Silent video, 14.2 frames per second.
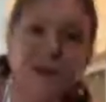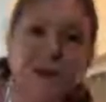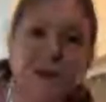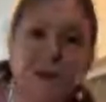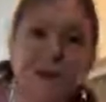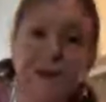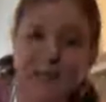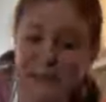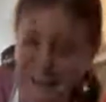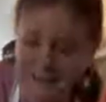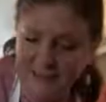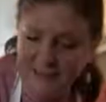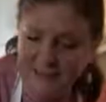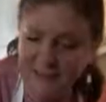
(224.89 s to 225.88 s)
they'll be
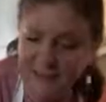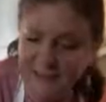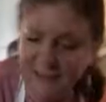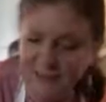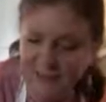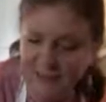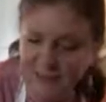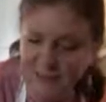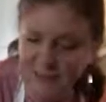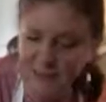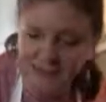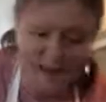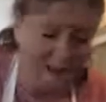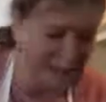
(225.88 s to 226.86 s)
delighted, won't
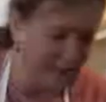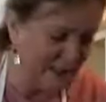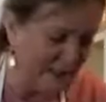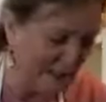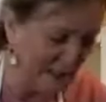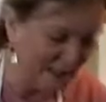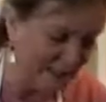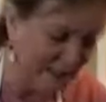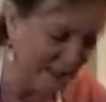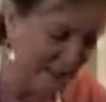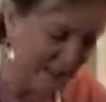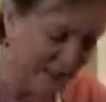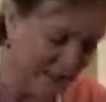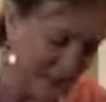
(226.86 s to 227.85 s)
they, to get
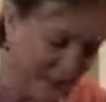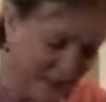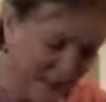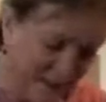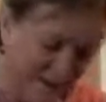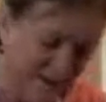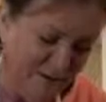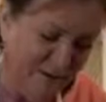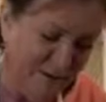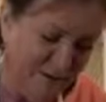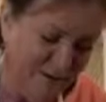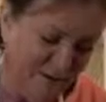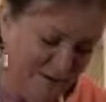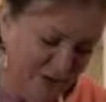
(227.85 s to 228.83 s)
a
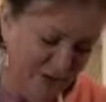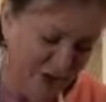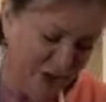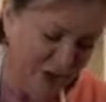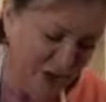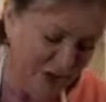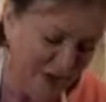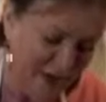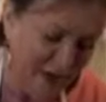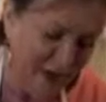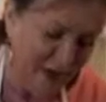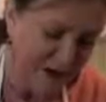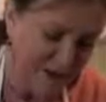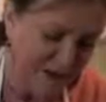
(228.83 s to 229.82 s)
lovely fresh
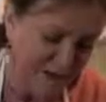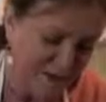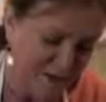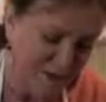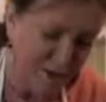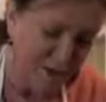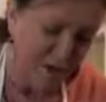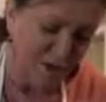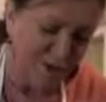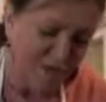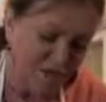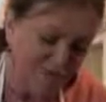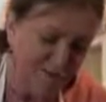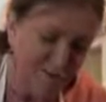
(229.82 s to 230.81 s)

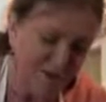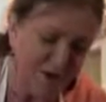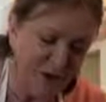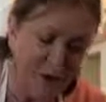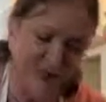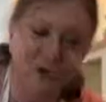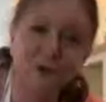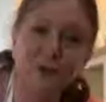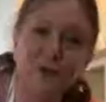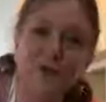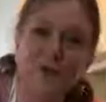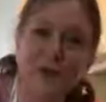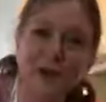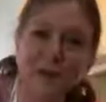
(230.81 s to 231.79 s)
roll on
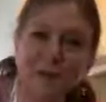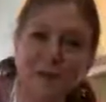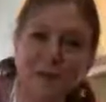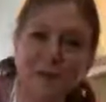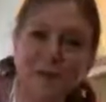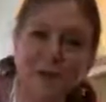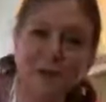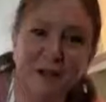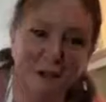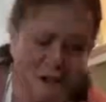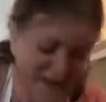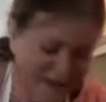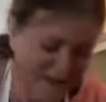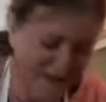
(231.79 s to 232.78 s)
Good Friday morning.
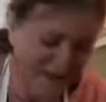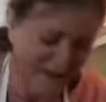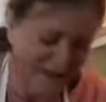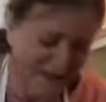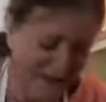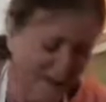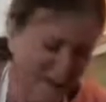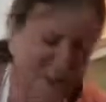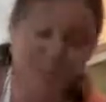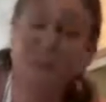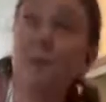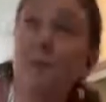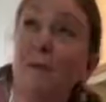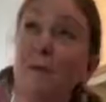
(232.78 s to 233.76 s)
Or
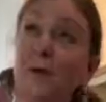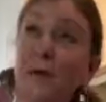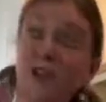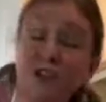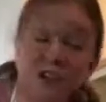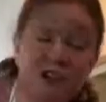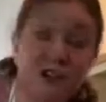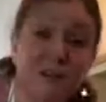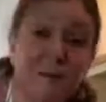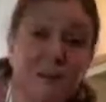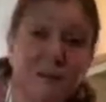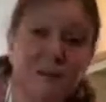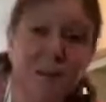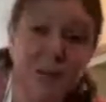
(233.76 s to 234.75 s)
probably lunchtime,
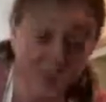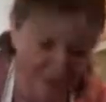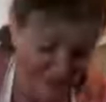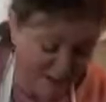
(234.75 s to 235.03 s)
afternoon